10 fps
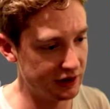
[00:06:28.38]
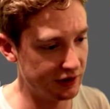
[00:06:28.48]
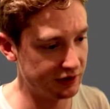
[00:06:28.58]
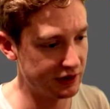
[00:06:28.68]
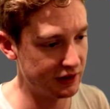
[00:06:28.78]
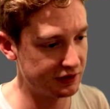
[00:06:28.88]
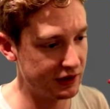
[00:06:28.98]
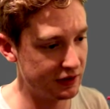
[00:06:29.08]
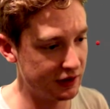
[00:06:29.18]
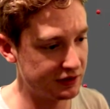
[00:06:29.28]
it, that's it, that's
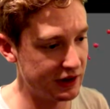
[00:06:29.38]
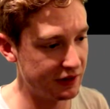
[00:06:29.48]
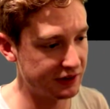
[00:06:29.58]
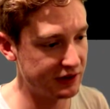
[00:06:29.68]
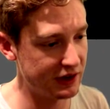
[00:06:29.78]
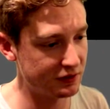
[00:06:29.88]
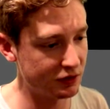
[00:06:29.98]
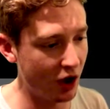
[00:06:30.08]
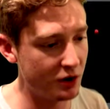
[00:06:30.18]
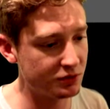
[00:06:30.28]
it, that's it, that's it.
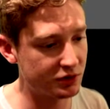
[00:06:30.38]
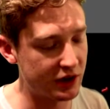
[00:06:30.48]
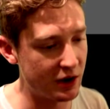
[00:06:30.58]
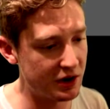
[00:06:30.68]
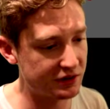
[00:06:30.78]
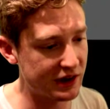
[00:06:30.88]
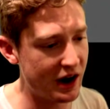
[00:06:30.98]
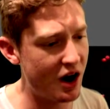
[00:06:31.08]
Don't kill yourself.